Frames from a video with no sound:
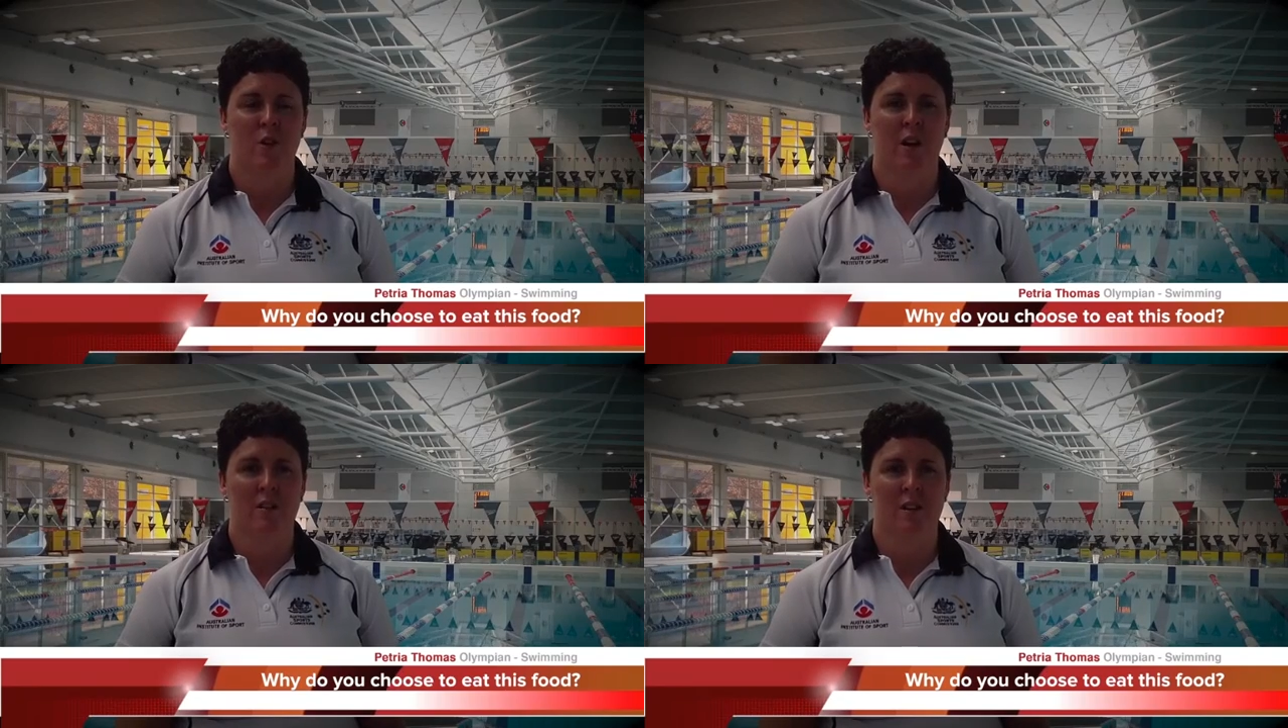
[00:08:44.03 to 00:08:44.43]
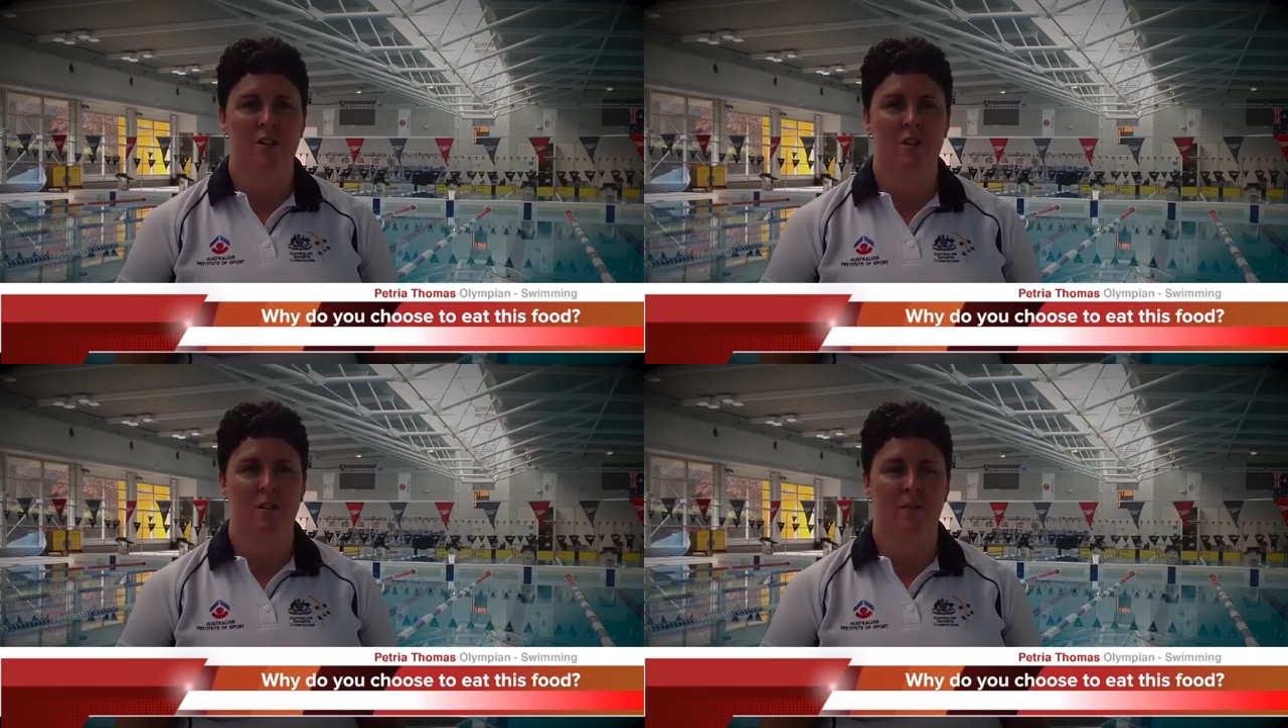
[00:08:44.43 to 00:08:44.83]
training
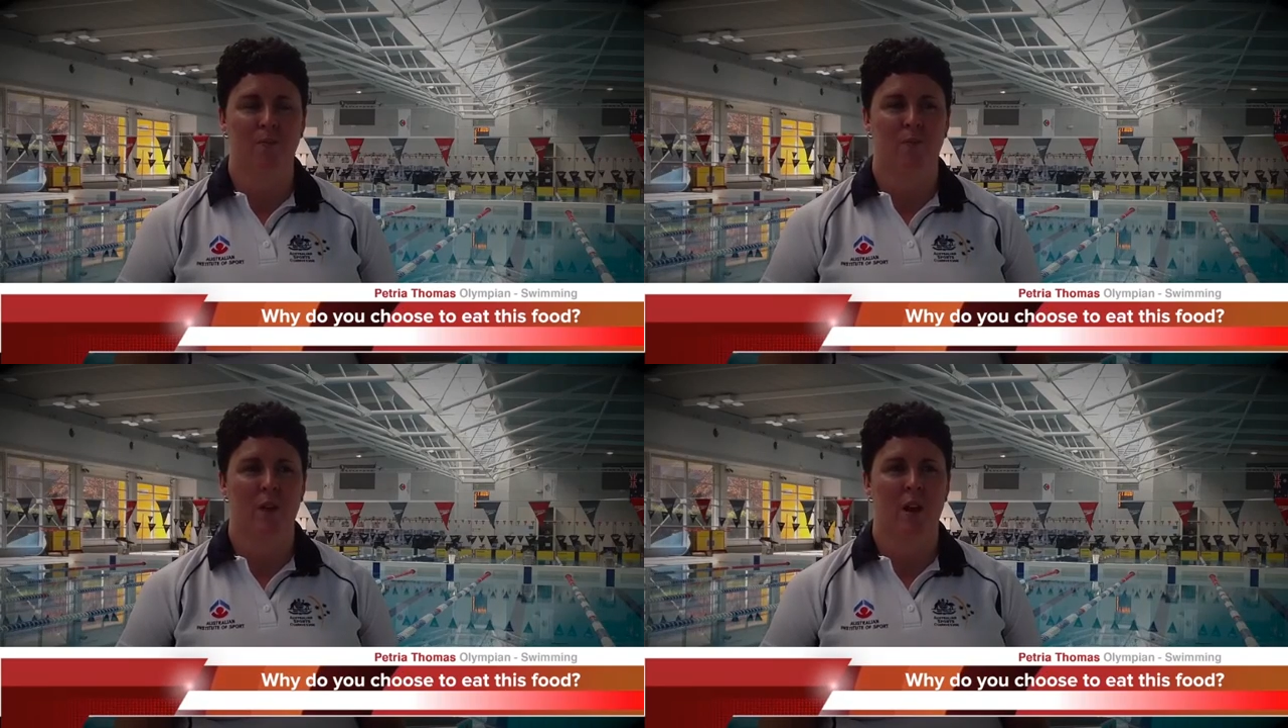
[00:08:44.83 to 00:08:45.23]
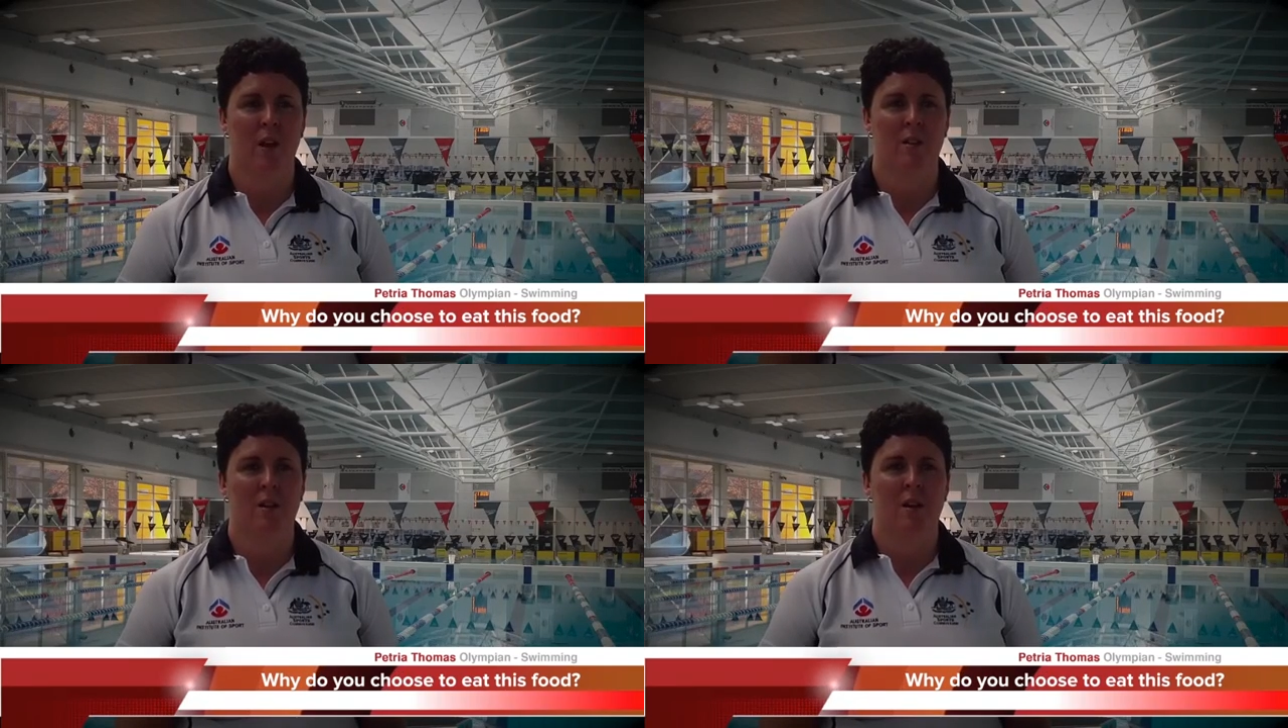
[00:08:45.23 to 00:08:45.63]
session.
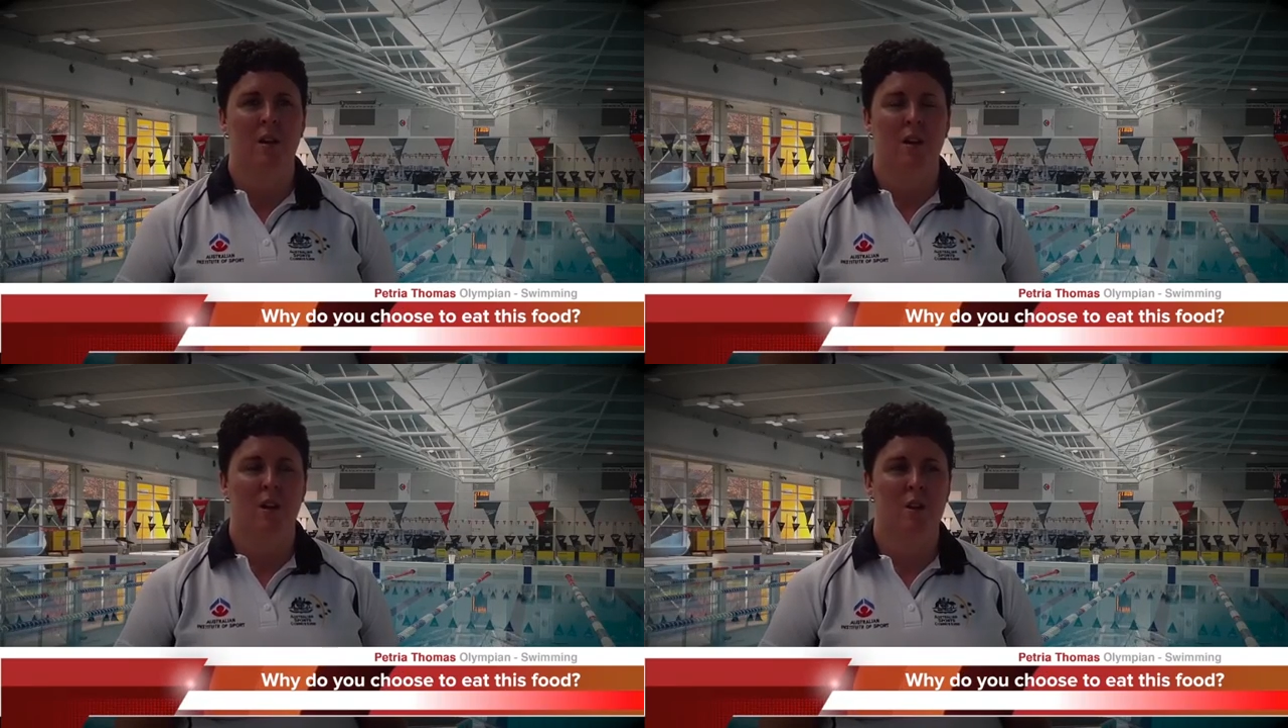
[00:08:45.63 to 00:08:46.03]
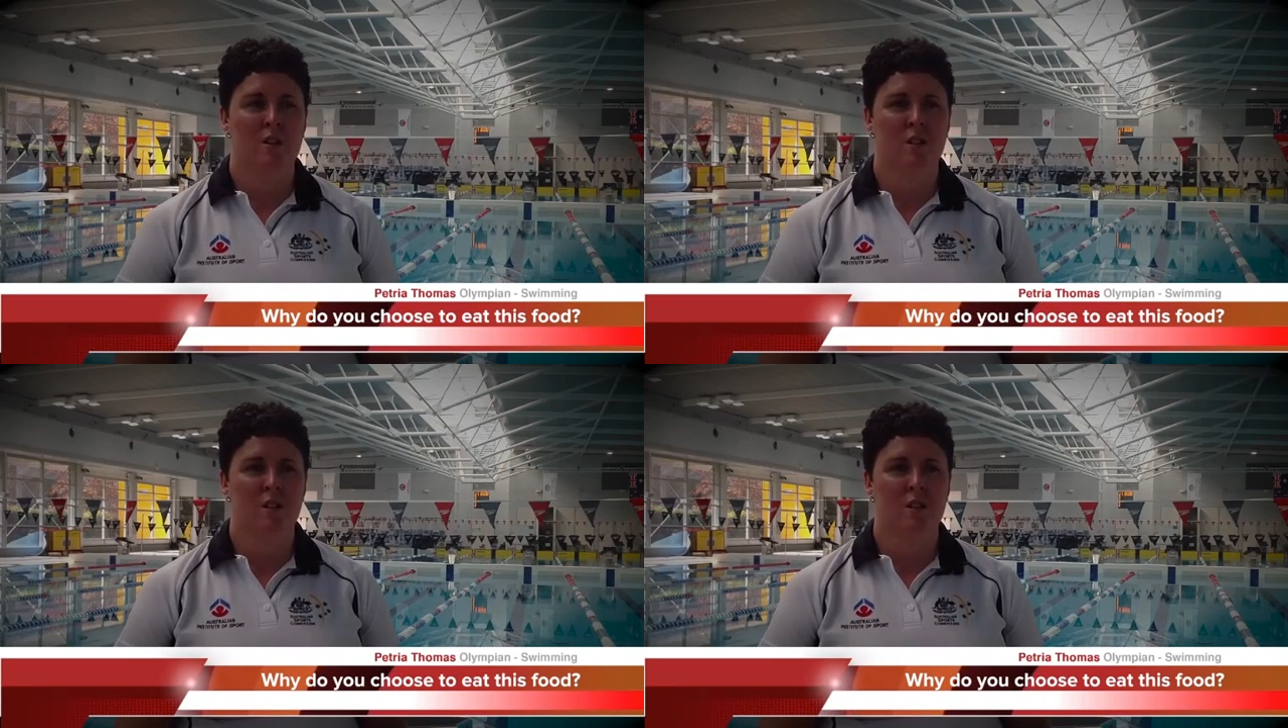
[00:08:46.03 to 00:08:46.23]
And, you know,